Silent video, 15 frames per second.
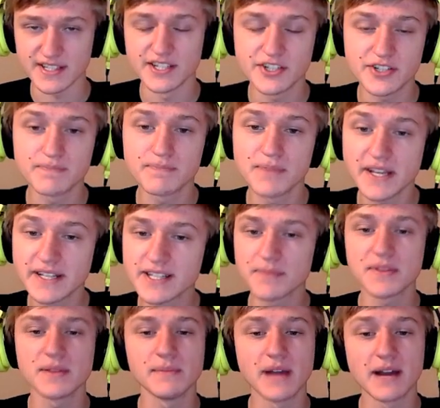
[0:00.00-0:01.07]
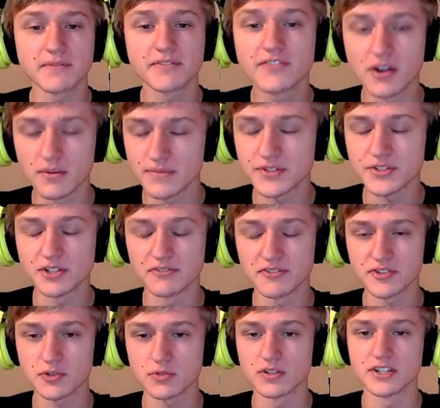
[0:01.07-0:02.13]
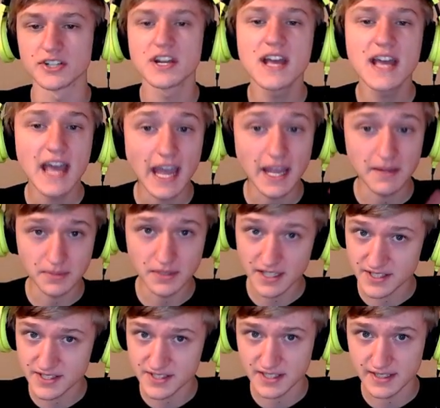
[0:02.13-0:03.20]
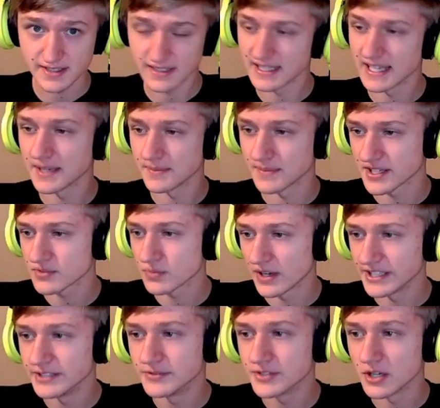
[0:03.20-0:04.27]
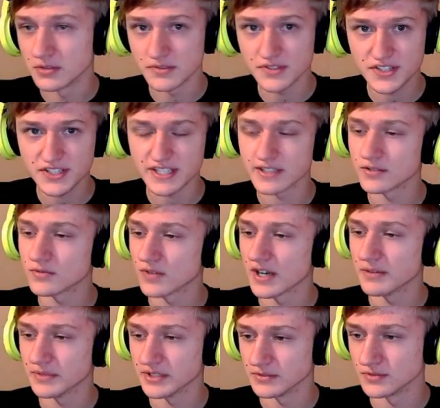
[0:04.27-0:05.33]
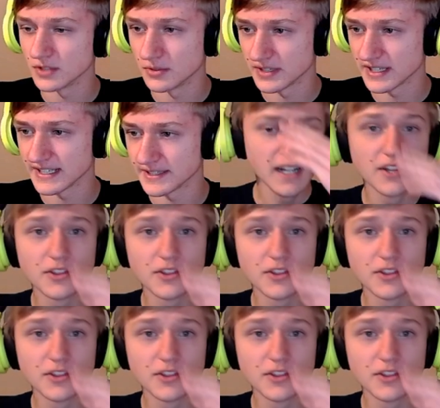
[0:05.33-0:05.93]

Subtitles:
It picks up the map from the server storage and places it in the game. That's why you don't see it right when you load in.